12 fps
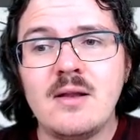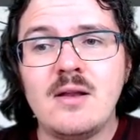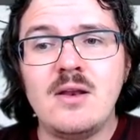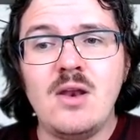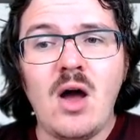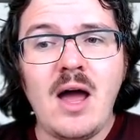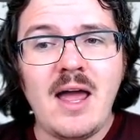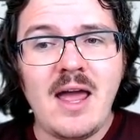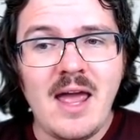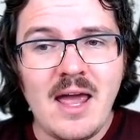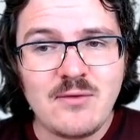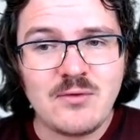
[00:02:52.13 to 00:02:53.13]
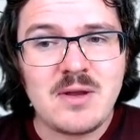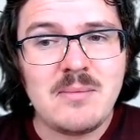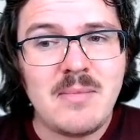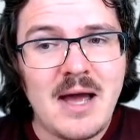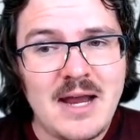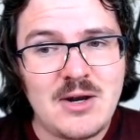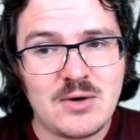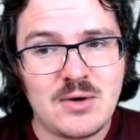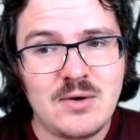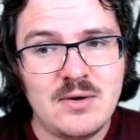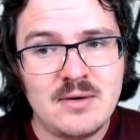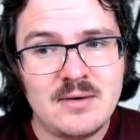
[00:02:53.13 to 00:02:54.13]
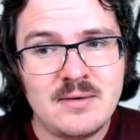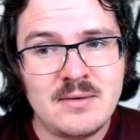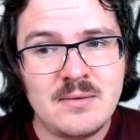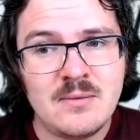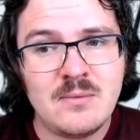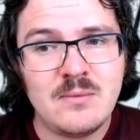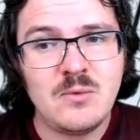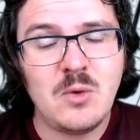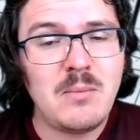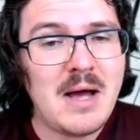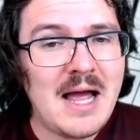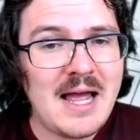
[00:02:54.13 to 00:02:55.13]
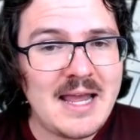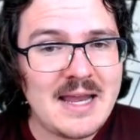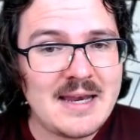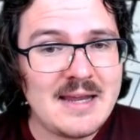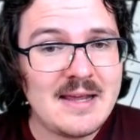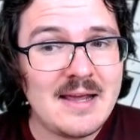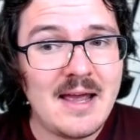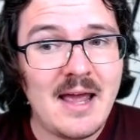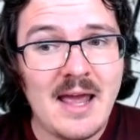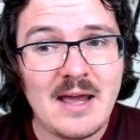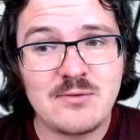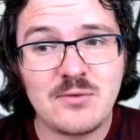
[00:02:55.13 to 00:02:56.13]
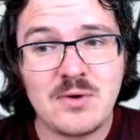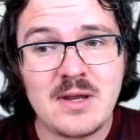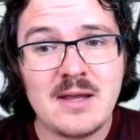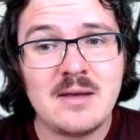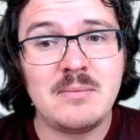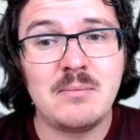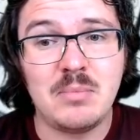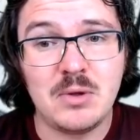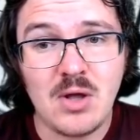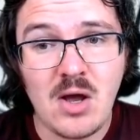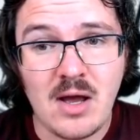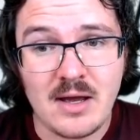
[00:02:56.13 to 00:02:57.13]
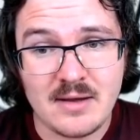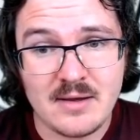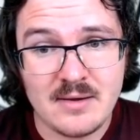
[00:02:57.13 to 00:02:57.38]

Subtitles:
not every miner will mine every block.